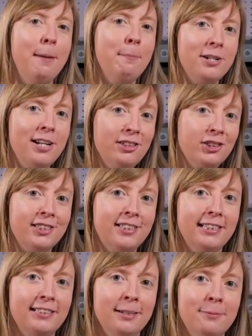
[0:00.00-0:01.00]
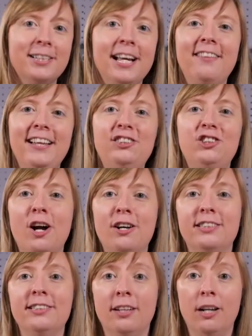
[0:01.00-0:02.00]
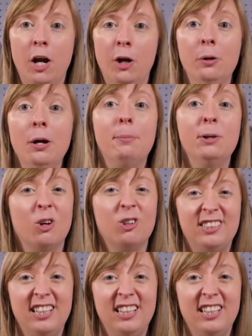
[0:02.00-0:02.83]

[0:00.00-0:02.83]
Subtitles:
in production systems, these chances are low, but not